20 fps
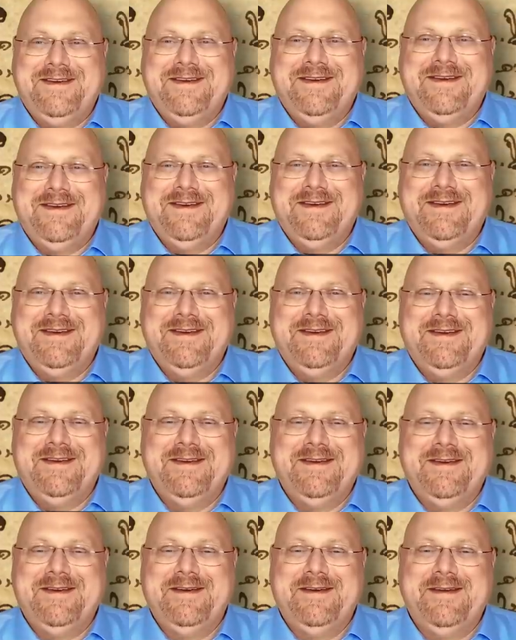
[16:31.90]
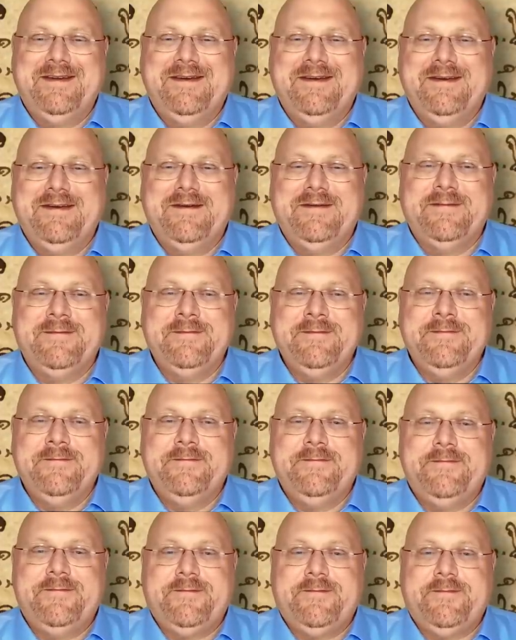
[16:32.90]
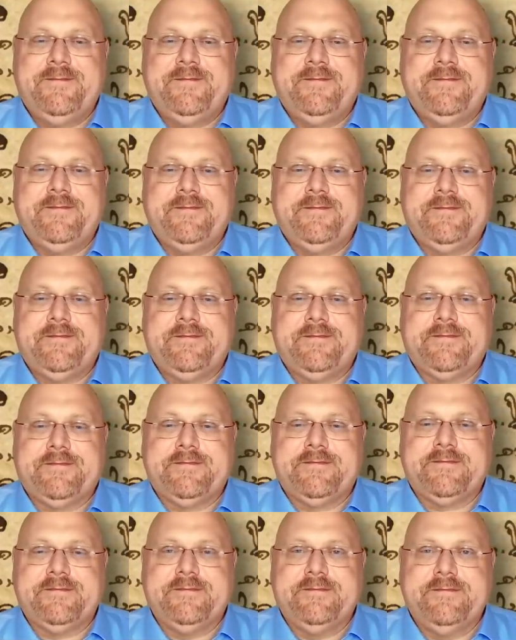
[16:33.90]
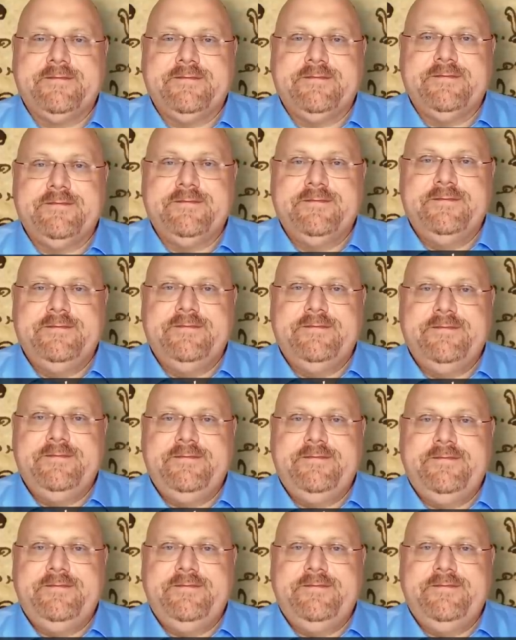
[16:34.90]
This person isn't speaking.